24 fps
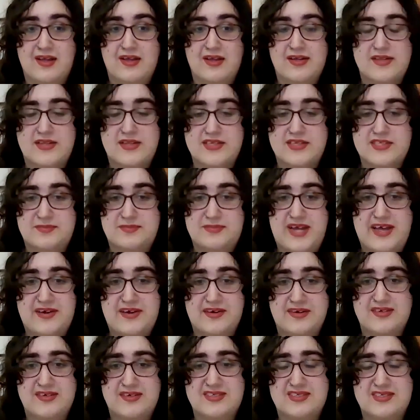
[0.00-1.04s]
And this
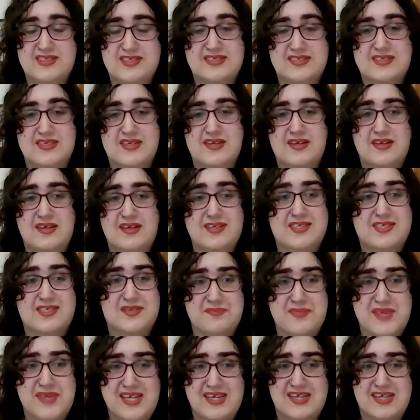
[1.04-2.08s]
matters to
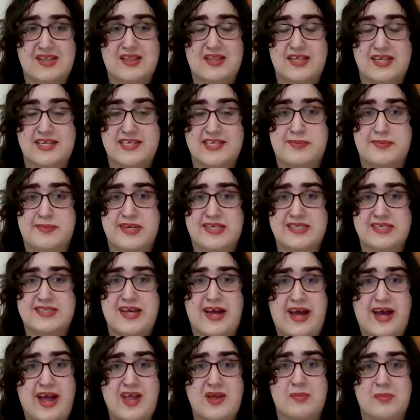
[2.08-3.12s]
me, at least, because
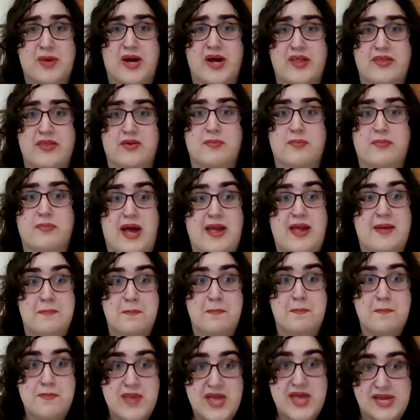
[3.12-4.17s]
I am other by
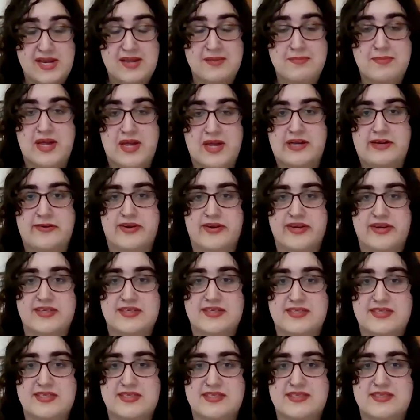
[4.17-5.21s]
many
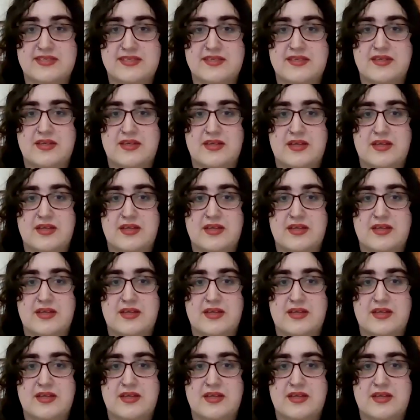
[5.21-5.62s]
metrics.